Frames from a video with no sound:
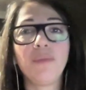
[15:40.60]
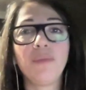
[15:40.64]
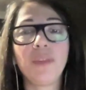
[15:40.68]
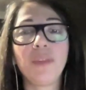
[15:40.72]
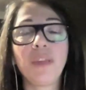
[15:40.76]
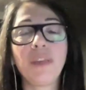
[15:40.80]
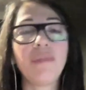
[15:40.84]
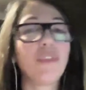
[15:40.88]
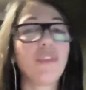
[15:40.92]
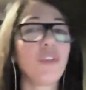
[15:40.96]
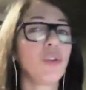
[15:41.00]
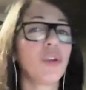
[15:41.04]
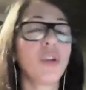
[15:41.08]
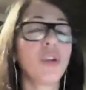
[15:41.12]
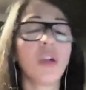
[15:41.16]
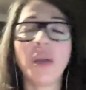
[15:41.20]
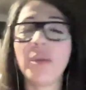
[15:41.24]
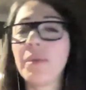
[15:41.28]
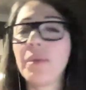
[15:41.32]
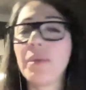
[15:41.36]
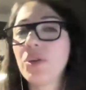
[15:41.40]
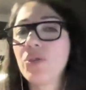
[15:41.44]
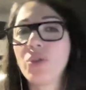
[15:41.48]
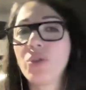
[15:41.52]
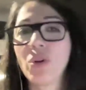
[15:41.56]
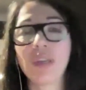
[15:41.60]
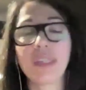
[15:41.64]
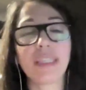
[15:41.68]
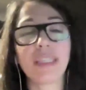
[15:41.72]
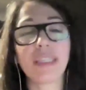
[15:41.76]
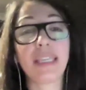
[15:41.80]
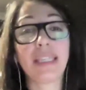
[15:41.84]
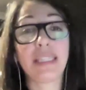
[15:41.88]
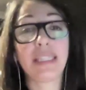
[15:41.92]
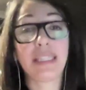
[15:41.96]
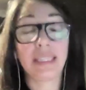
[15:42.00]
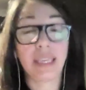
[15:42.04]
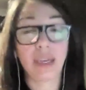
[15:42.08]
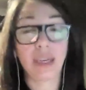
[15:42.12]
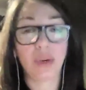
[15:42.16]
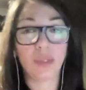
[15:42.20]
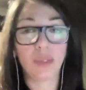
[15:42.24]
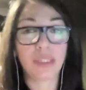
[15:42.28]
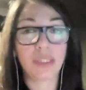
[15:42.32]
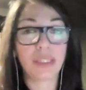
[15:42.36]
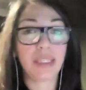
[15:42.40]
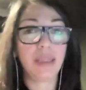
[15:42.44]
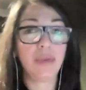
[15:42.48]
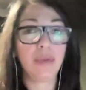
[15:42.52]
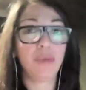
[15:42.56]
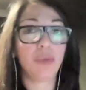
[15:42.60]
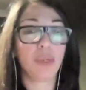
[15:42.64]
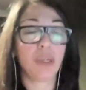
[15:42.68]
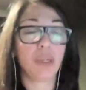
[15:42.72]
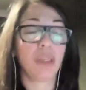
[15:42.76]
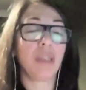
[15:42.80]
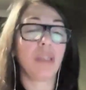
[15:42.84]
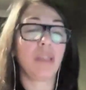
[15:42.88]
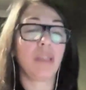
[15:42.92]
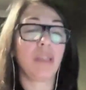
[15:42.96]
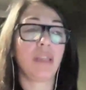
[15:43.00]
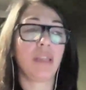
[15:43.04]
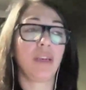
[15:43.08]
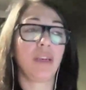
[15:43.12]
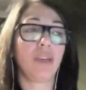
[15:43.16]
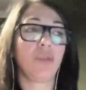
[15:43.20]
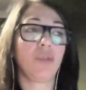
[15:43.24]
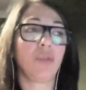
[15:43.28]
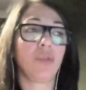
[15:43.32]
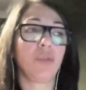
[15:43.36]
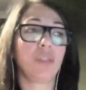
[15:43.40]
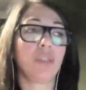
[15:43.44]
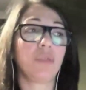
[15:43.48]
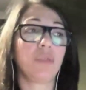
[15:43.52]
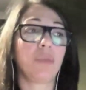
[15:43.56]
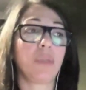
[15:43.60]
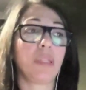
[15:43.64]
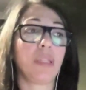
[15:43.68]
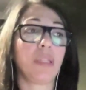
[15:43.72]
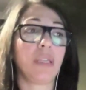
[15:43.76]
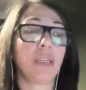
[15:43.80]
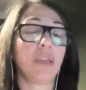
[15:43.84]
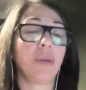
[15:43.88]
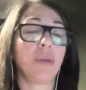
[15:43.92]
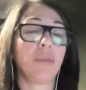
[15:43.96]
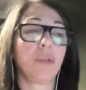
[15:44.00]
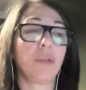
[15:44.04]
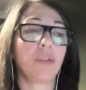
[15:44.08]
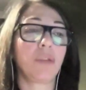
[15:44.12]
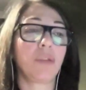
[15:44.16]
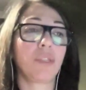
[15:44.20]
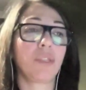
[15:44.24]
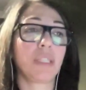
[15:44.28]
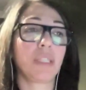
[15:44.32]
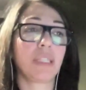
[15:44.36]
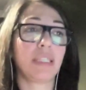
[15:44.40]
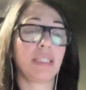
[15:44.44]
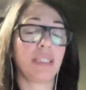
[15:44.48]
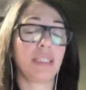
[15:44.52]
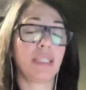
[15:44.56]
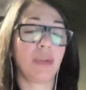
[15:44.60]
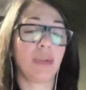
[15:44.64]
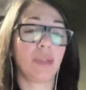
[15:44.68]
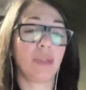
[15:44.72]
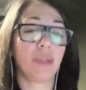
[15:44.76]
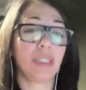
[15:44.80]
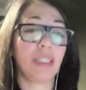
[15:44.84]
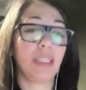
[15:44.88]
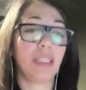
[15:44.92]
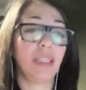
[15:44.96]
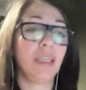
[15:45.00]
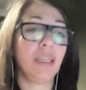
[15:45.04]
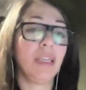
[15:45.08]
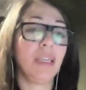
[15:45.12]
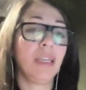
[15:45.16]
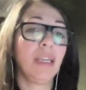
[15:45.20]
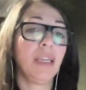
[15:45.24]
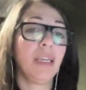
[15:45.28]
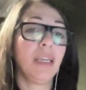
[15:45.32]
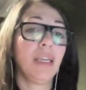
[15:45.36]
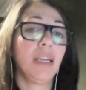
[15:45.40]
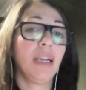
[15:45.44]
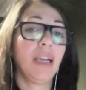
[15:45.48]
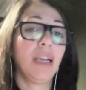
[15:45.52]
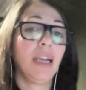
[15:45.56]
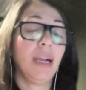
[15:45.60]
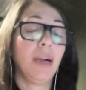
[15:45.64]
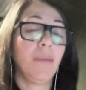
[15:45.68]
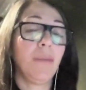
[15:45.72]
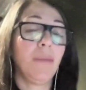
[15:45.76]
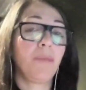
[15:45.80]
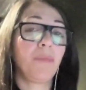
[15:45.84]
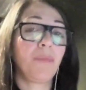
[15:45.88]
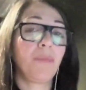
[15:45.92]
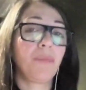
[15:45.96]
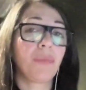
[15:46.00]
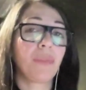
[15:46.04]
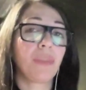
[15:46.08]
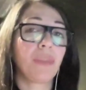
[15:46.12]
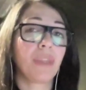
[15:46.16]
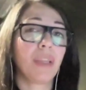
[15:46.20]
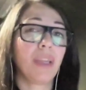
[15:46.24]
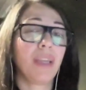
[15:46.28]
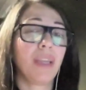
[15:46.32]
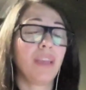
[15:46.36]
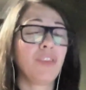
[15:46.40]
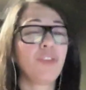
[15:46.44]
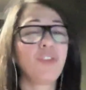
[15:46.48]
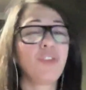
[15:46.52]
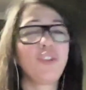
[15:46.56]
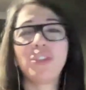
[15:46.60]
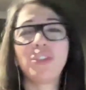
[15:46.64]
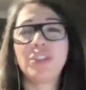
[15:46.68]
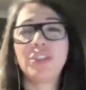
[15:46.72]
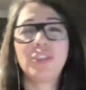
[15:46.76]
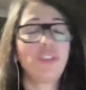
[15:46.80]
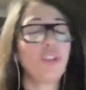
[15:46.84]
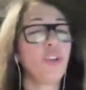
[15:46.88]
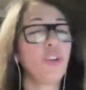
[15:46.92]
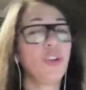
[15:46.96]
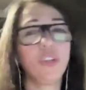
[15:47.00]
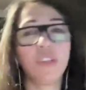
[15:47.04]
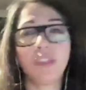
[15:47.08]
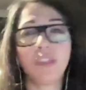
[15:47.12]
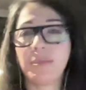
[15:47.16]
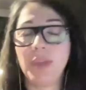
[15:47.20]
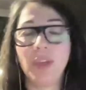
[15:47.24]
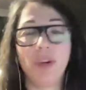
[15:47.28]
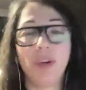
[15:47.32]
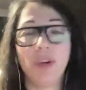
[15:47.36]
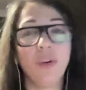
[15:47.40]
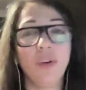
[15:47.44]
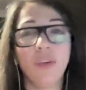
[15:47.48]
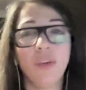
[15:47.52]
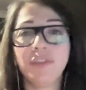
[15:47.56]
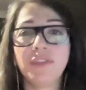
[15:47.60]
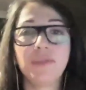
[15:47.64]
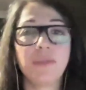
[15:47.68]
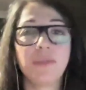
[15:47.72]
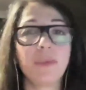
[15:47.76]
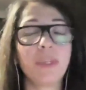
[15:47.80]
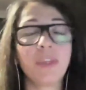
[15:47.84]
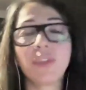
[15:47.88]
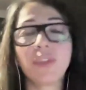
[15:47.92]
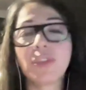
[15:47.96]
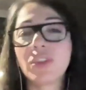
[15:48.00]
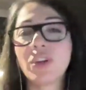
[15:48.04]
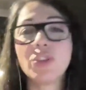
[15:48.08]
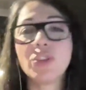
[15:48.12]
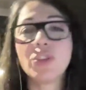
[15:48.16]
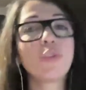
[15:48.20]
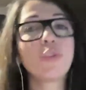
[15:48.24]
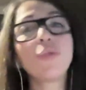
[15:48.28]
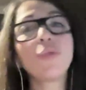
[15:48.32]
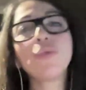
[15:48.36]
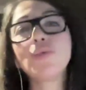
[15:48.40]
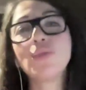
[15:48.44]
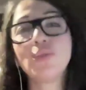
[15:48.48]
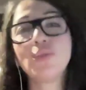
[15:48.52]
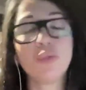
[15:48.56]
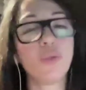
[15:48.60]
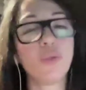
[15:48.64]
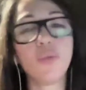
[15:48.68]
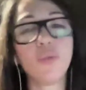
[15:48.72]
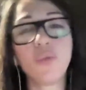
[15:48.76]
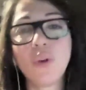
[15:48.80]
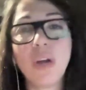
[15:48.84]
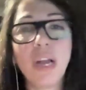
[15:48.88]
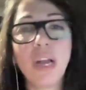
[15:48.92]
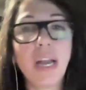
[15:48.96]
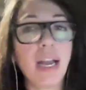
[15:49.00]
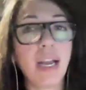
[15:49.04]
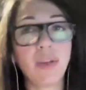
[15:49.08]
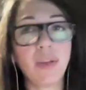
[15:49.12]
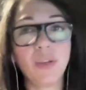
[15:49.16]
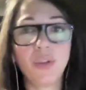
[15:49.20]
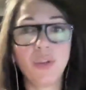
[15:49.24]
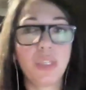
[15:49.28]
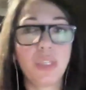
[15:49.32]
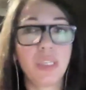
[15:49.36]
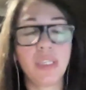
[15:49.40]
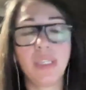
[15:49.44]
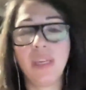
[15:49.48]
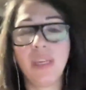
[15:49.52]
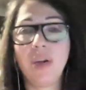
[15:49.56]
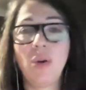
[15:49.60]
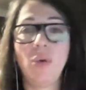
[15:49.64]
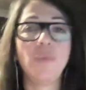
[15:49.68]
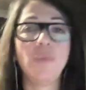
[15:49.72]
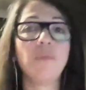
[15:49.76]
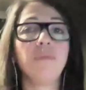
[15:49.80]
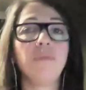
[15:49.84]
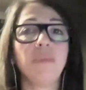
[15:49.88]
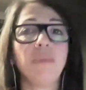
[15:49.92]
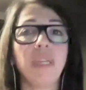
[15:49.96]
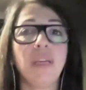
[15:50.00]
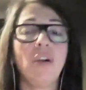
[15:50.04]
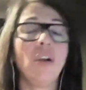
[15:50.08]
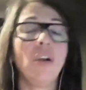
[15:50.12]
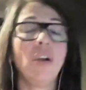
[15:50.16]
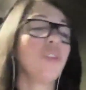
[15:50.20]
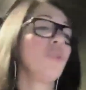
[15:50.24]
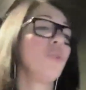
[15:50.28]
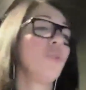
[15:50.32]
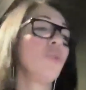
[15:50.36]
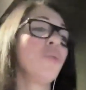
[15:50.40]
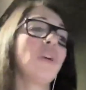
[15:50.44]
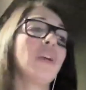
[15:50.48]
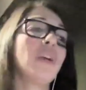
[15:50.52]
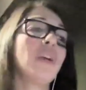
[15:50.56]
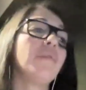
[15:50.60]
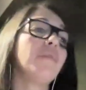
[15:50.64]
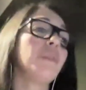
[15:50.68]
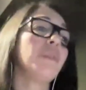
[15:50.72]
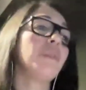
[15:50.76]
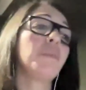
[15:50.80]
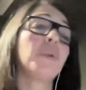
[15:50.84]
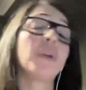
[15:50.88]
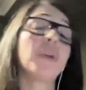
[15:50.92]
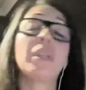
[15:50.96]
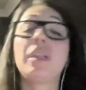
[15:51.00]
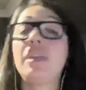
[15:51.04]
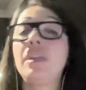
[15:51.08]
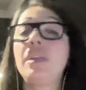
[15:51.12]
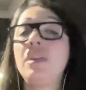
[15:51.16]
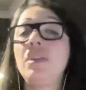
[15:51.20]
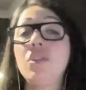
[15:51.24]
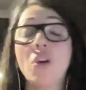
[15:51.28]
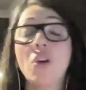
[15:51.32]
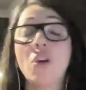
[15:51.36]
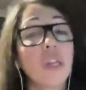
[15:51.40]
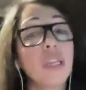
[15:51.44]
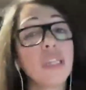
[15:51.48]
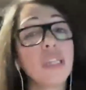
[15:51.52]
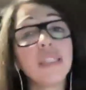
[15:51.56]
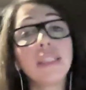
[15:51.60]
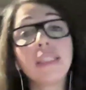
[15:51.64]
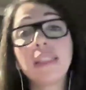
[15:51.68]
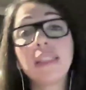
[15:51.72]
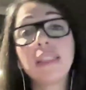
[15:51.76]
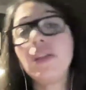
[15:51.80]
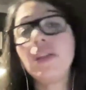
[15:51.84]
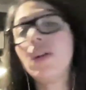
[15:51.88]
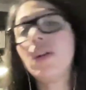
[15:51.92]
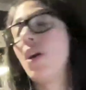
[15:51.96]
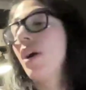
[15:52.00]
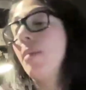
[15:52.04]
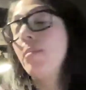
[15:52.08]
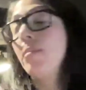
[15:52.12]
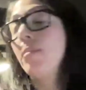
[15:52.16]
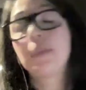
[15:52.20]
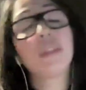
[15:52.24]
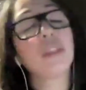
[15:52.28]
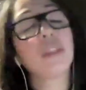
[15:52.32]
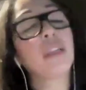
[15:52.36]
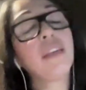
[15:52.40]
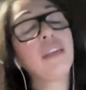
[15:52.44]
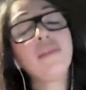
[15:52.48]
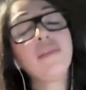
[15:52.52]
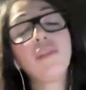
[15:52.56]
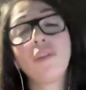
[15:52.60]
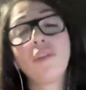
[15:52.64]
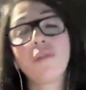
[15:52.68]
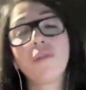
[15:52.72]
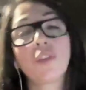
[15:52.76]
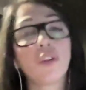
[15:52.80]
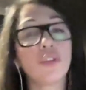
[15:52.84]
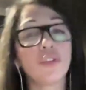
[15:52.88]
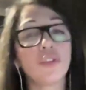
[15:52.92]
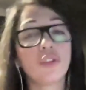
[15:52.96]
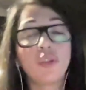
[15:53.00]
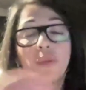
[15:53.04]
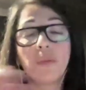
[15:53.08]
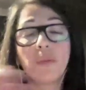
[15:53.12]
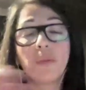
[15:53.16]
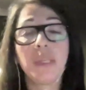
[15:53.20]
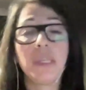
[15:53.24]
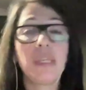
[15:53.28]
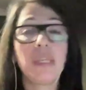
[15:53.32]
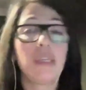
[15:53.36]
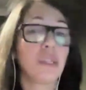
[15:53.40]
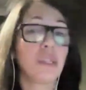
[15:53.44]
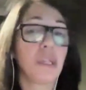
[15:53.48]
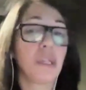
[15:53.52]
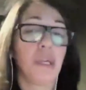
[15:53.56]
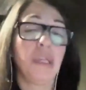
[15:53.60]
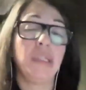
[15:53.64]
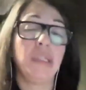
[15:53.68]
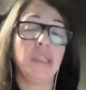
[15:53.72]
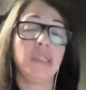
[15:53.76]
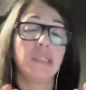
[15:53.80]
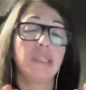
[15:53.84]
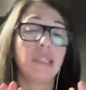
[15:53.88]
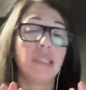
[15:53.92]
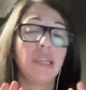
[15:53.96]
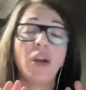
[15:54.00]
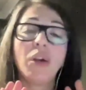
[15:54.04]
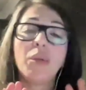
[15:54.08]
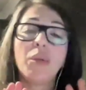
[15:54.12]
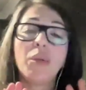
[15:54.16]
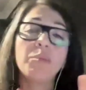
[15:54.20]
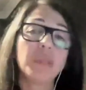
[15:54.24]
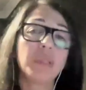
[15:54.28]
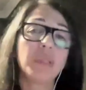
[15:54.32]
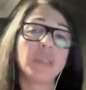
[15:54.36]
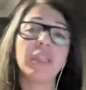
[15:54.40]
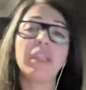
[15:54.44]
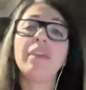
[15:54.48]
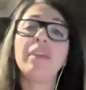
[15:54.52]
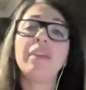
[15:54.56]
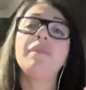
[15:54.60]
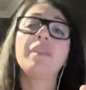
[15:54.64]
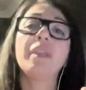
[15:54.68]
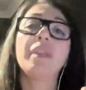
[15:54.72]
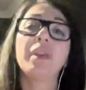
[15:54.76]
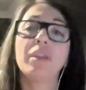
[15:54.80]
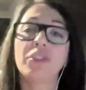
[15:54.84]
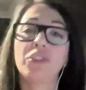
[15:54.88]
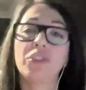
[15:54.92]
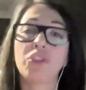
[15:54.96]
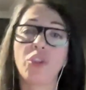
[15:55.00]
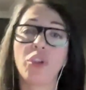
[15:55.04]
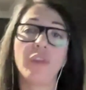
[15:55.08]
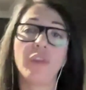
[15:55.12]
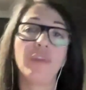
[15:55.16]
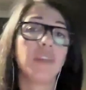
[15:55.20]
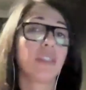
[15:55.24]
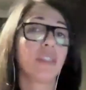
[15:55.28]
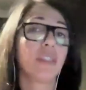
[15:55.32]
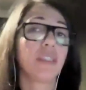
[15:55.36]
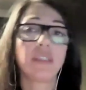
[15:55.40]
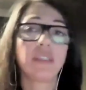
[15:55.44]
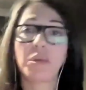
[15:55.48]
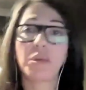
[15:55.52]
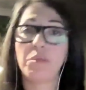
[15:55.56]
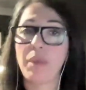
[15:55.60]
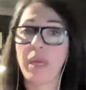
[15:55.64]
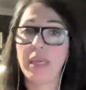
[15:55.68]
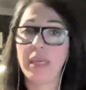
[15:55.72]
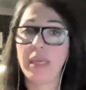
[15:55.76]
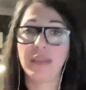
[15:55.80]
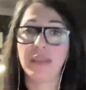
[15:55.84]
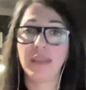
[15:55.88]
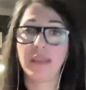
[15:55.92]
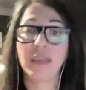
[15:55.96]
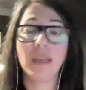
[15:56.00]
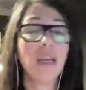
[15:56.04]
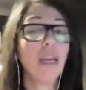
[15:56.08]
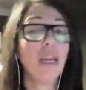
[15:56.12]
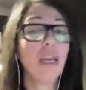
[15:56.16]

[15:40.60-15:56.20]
if you come across as salesy, one of the things I notice when they come across as salesy, it just turns me off, because I don't know how you can help me. I know everybody, honestly, I believe I've got so many clients that I believe their service is amazing.